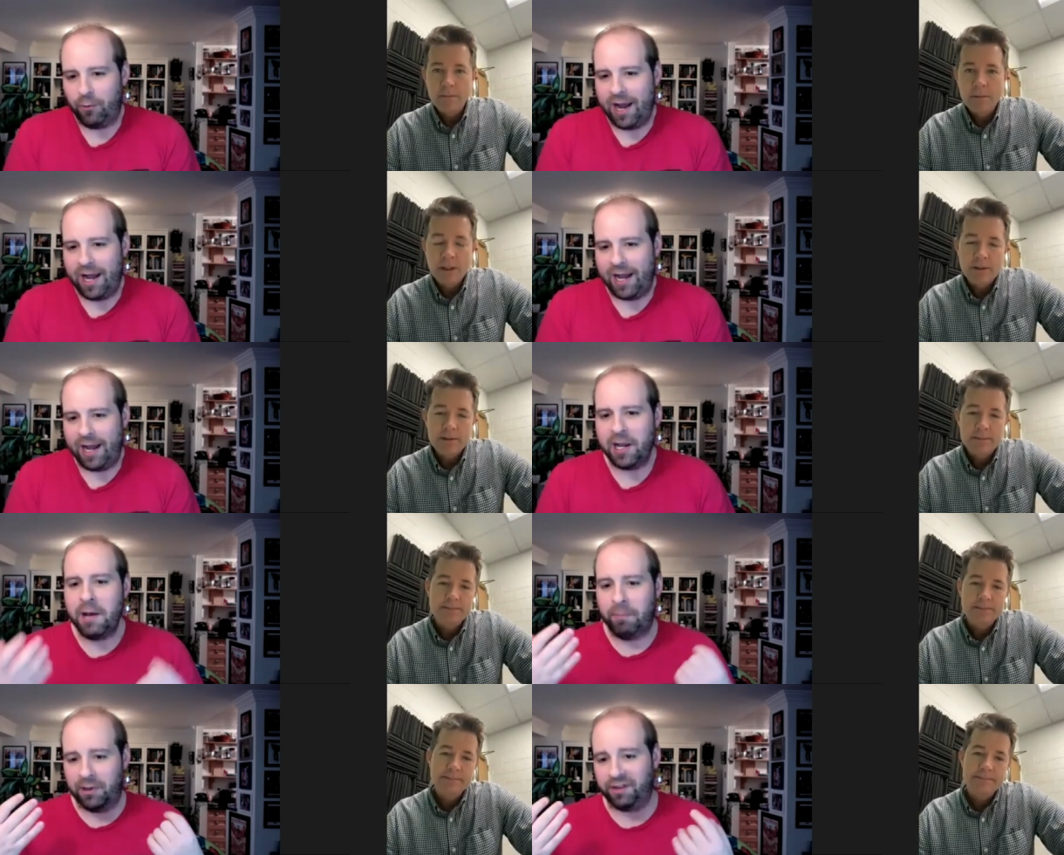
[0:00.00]
Speaker 1: away,
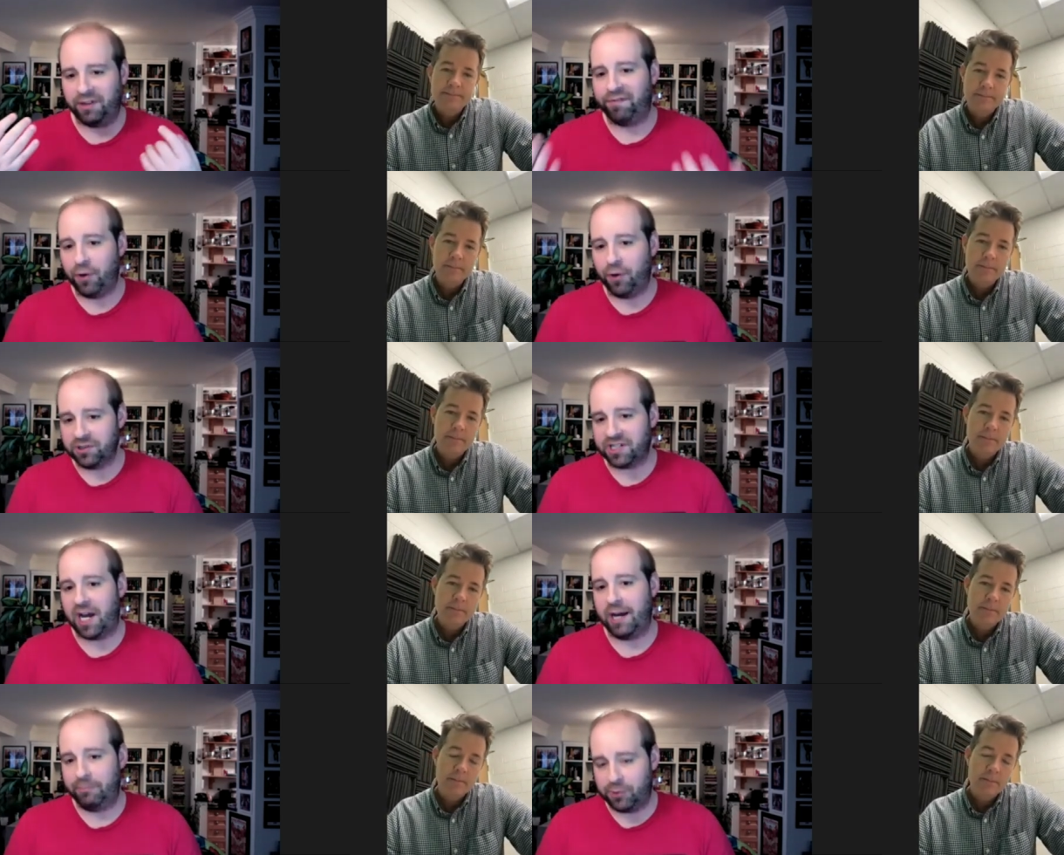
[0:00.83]
but the full
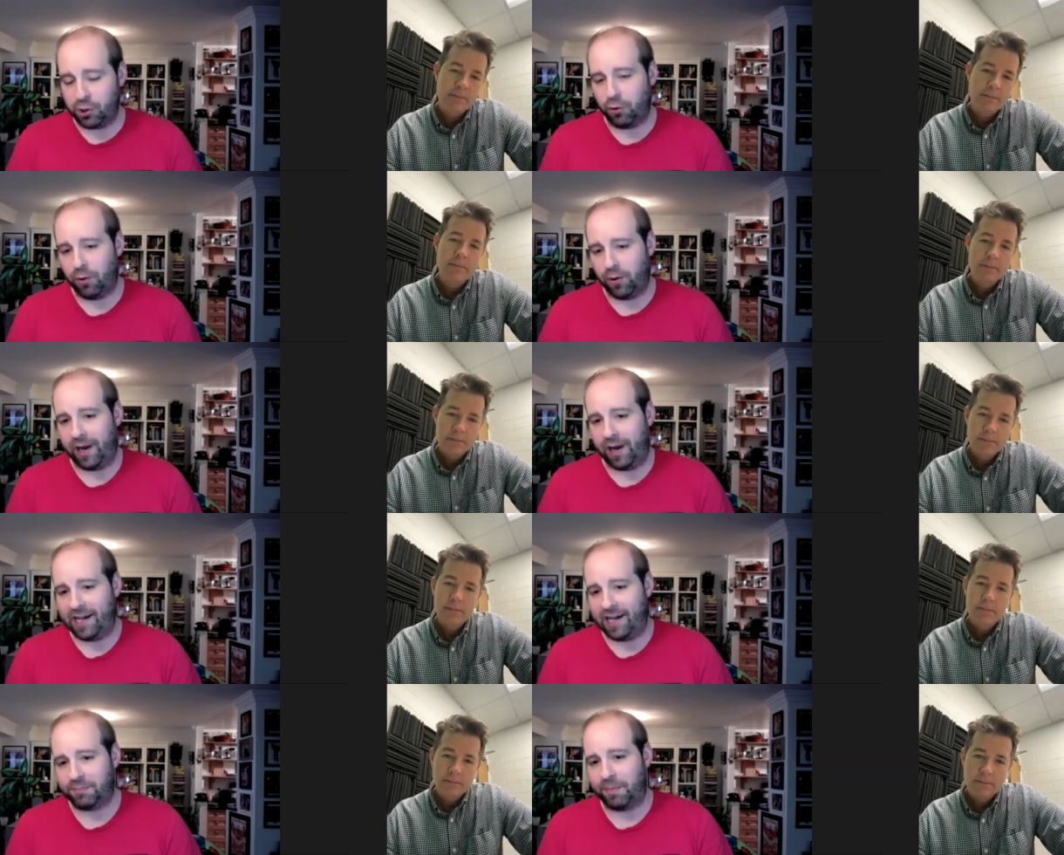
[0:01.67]
time touring
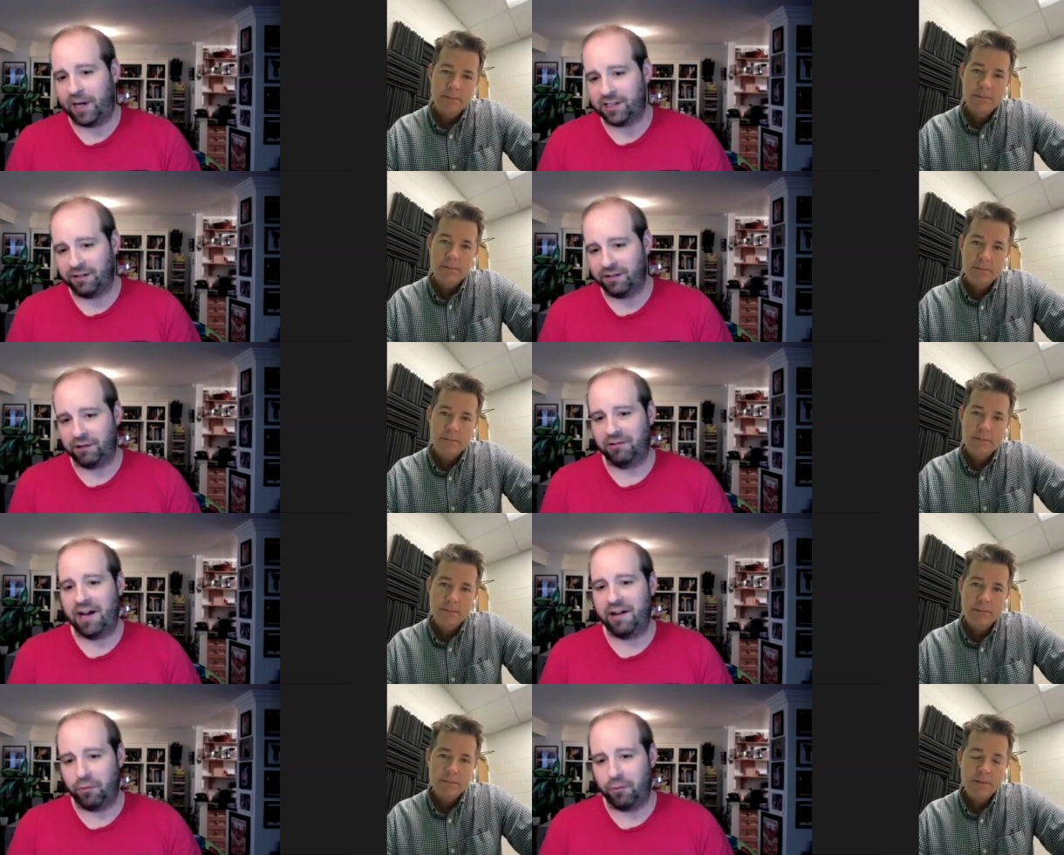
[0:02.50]
aspect of your
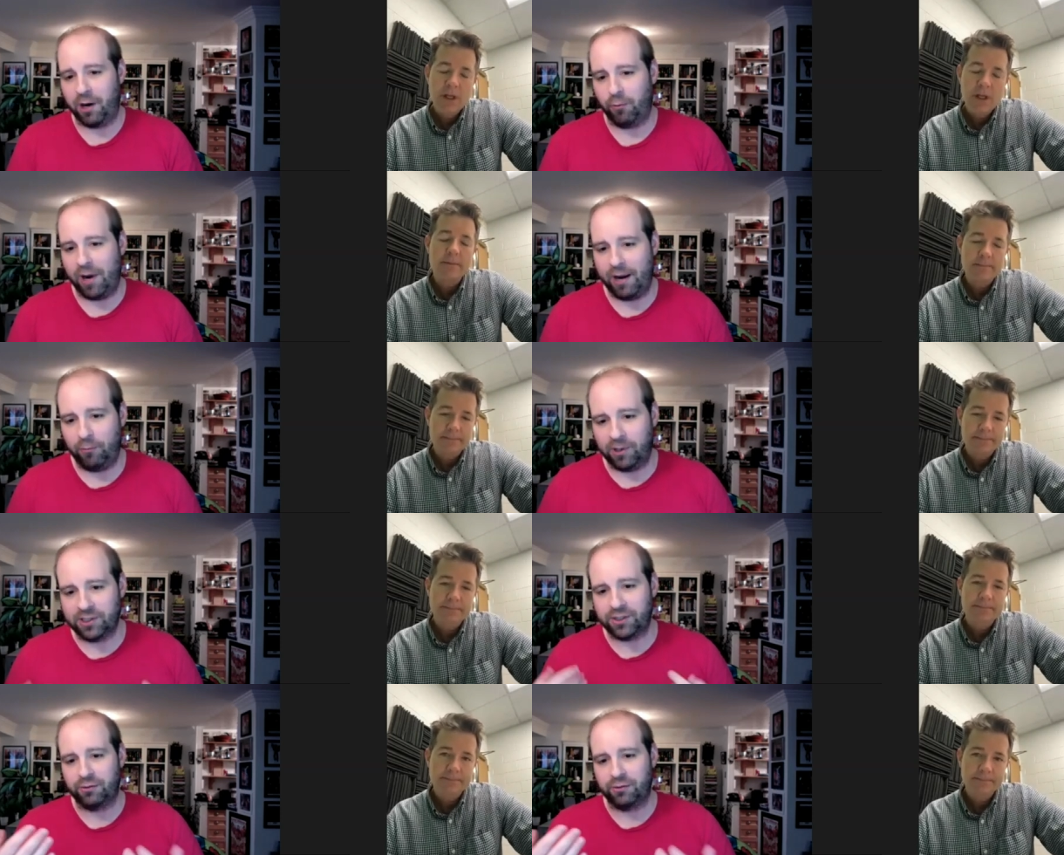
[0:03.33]
life went away
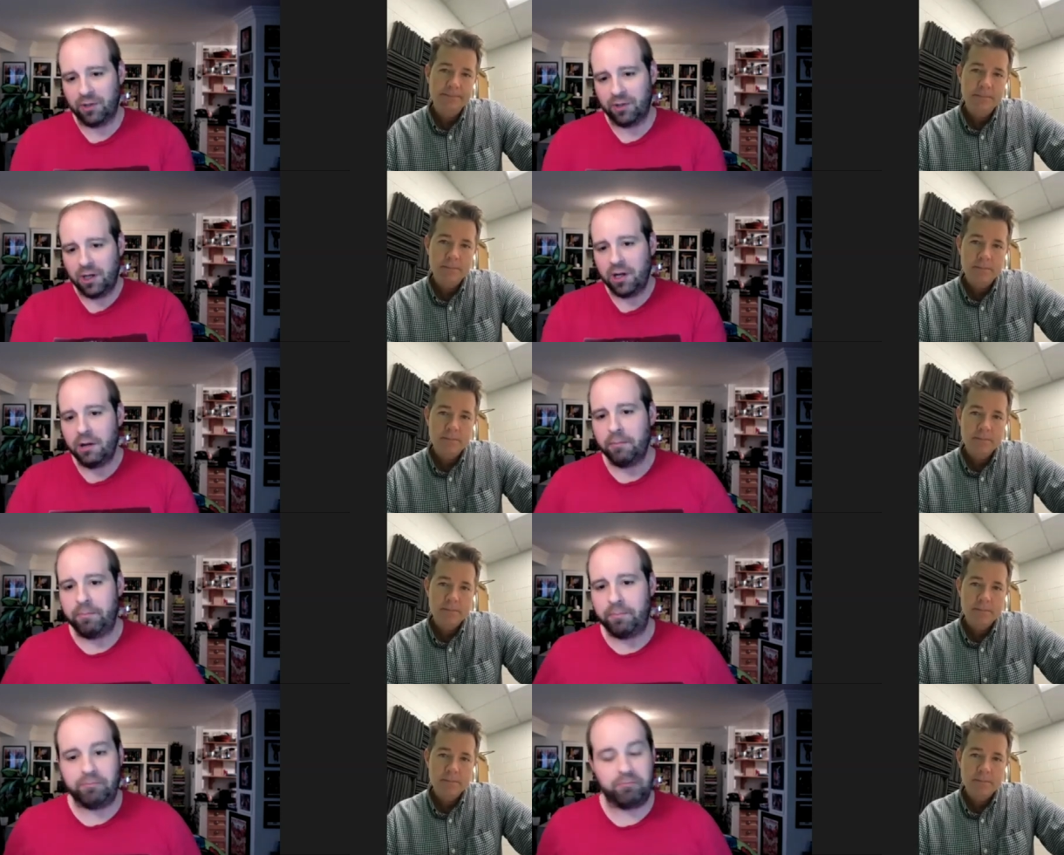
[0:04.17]
once you
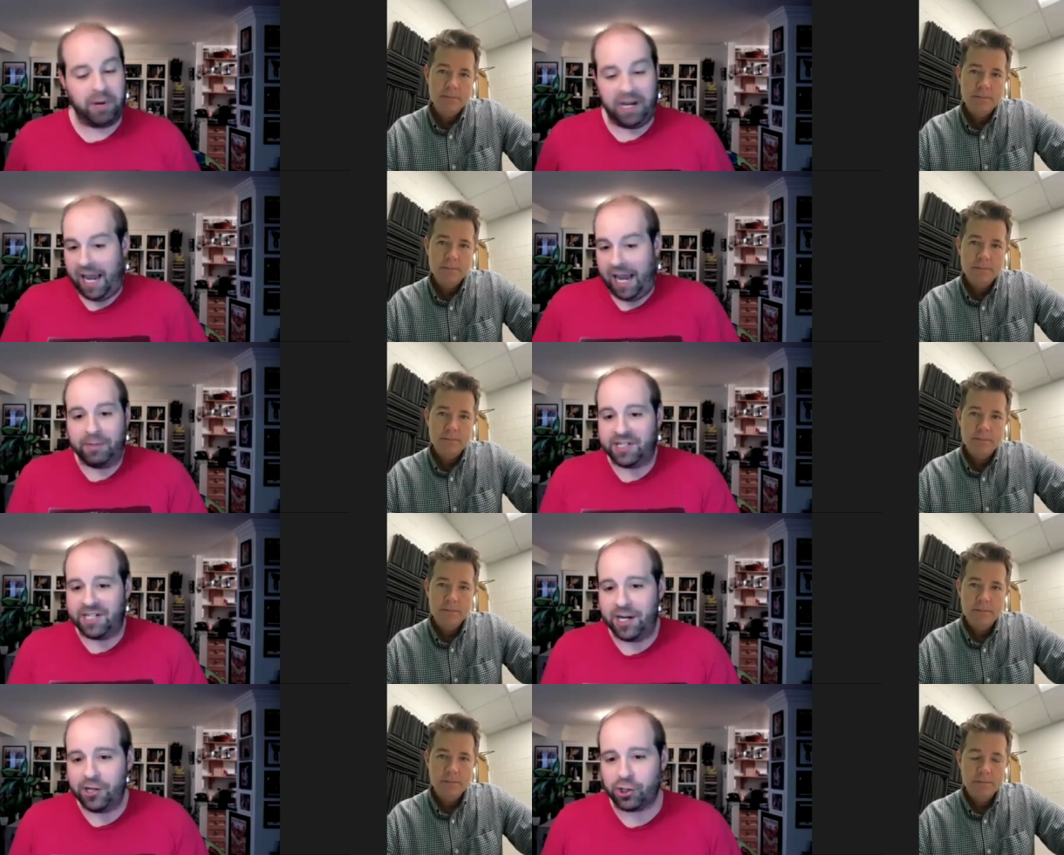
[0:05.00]
became a
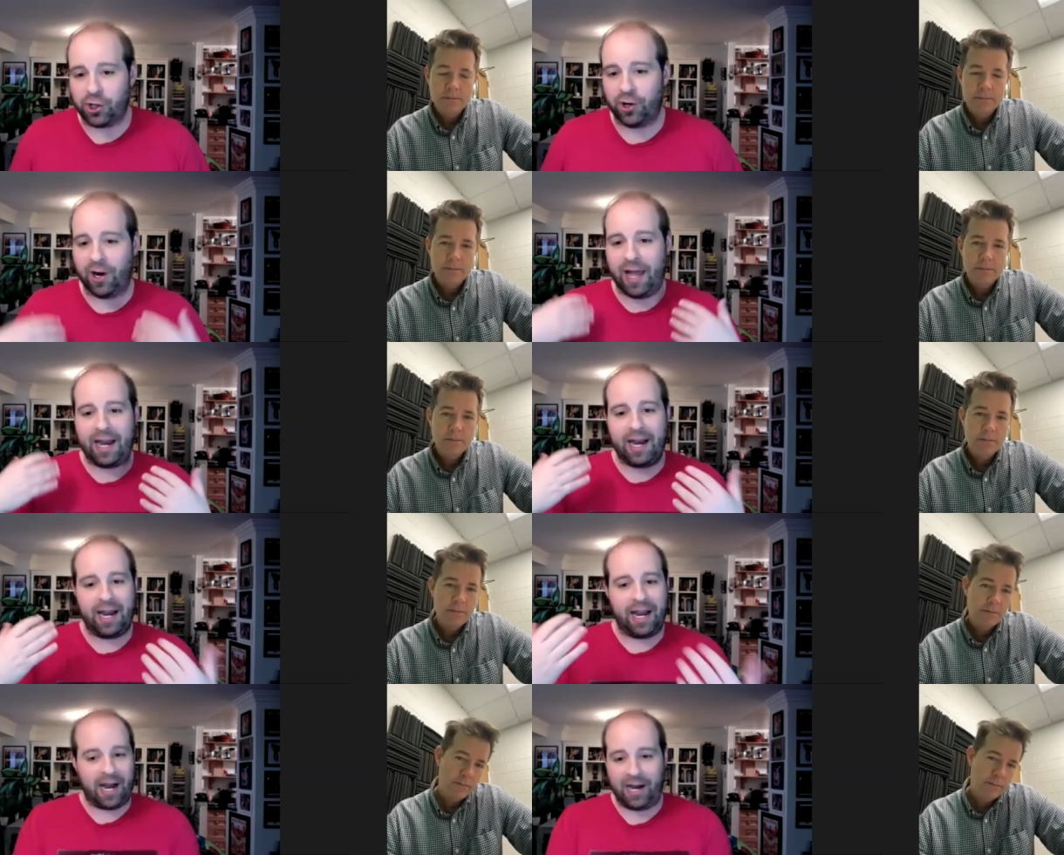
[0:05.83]
teacher at
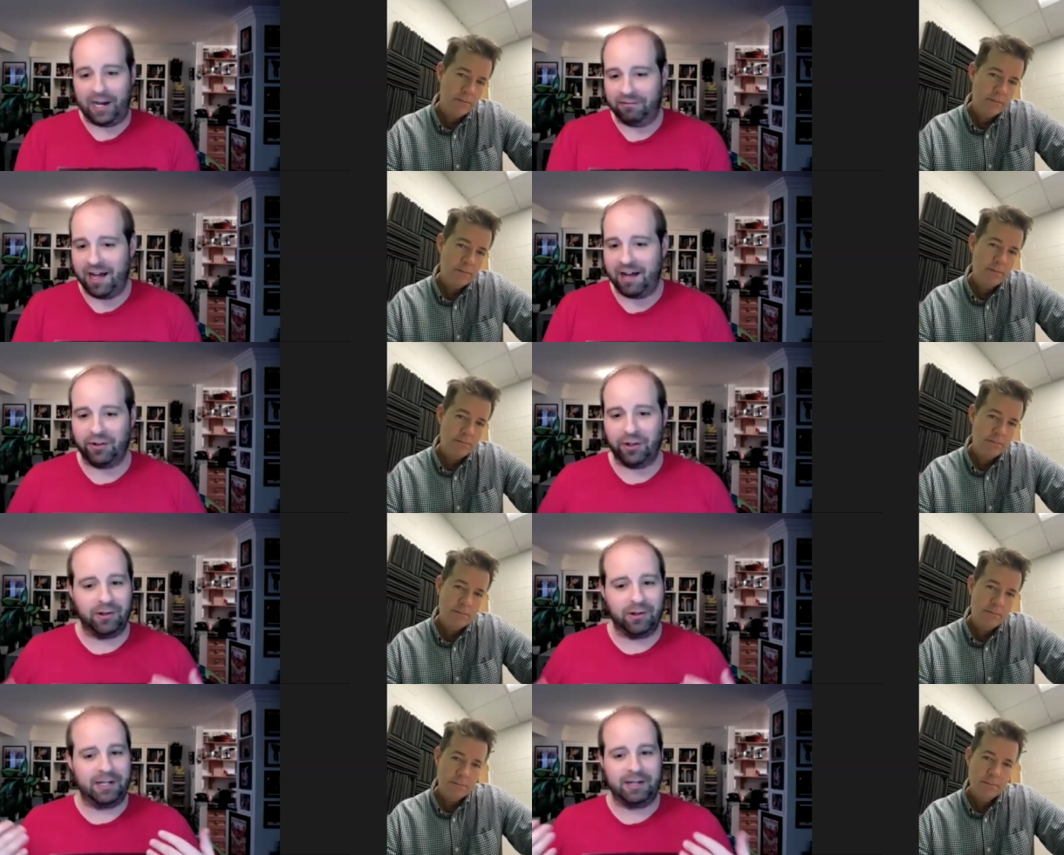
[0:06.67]
a high
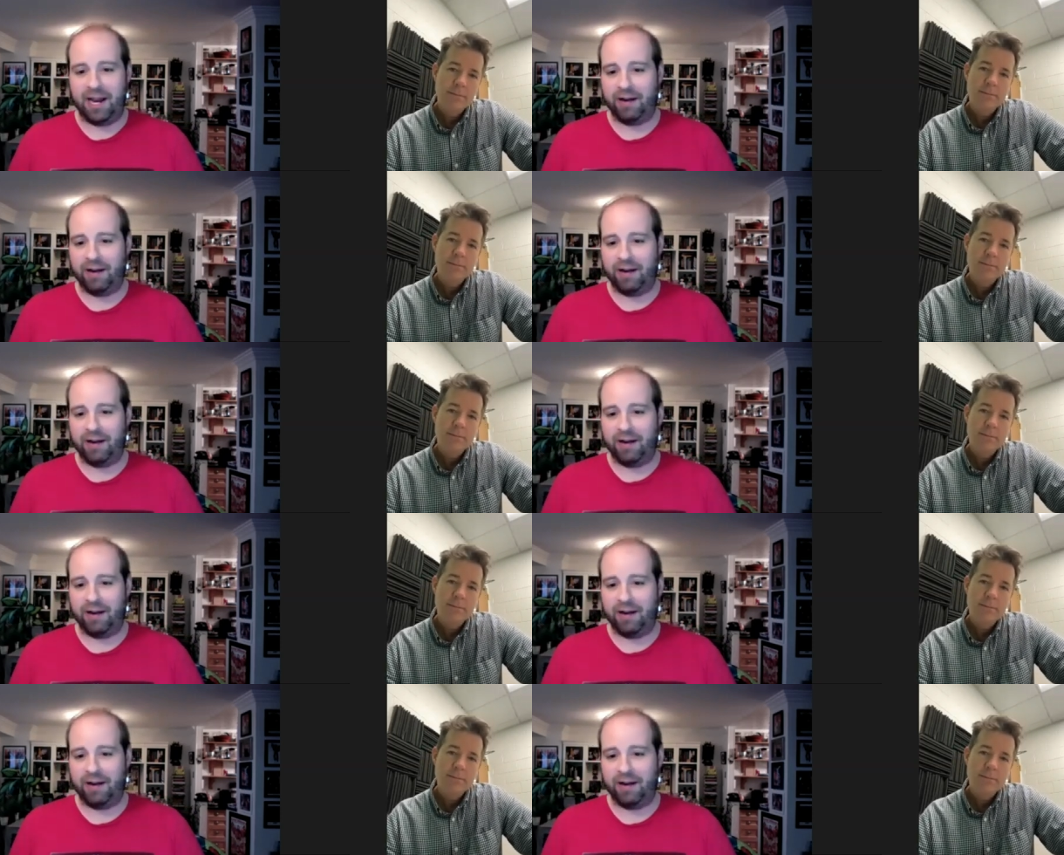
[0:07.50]
level. And